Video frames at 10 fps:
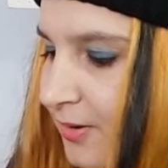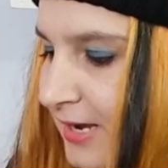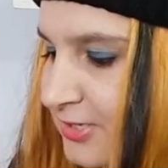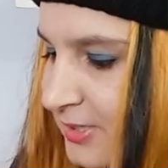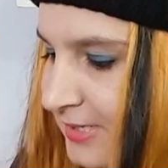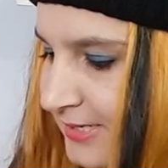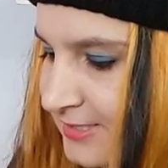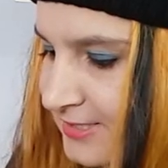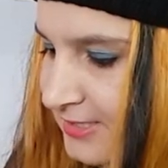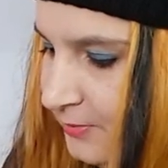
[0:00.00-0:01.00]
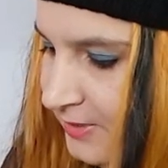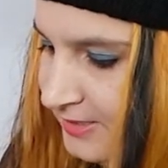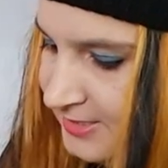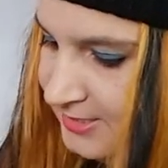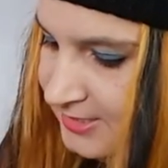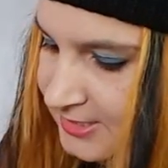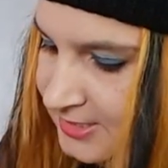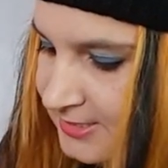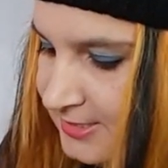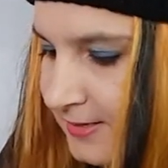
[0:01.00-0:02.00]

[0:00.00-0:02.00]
Okay, so let's see. What's this?